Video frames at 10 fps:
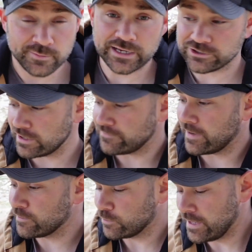Makes great
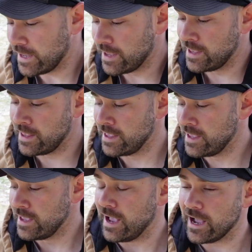firewood.
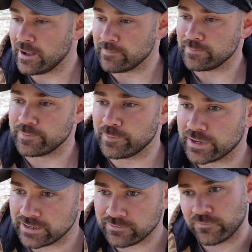
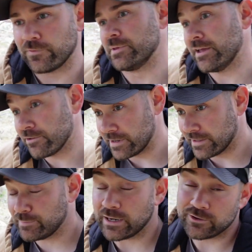But from the other end of
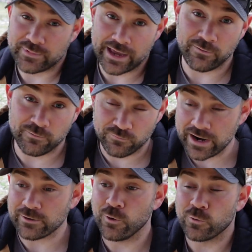the spectrum, that
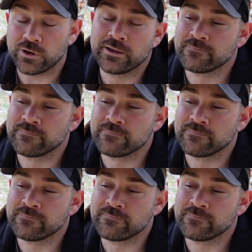red oak,